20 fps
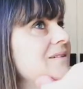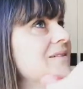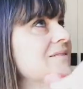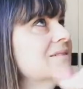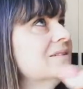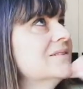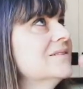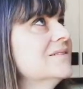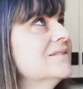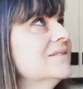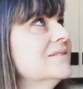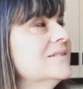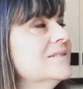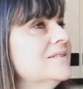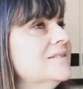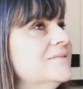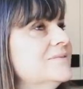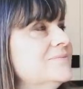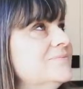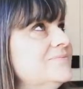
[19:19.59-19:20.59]
good with colour.
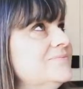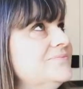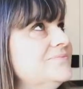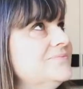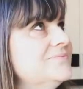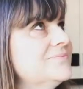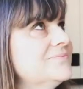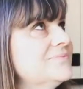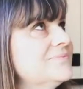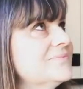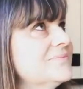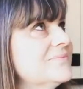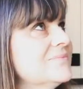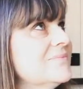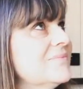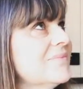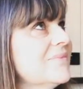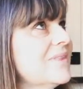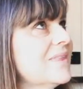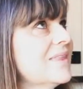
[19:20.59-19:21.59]
I'm
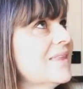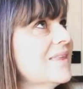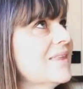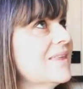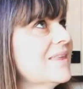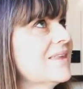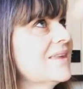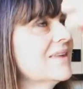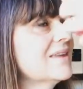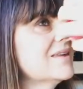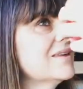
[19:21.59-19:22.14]
good with colour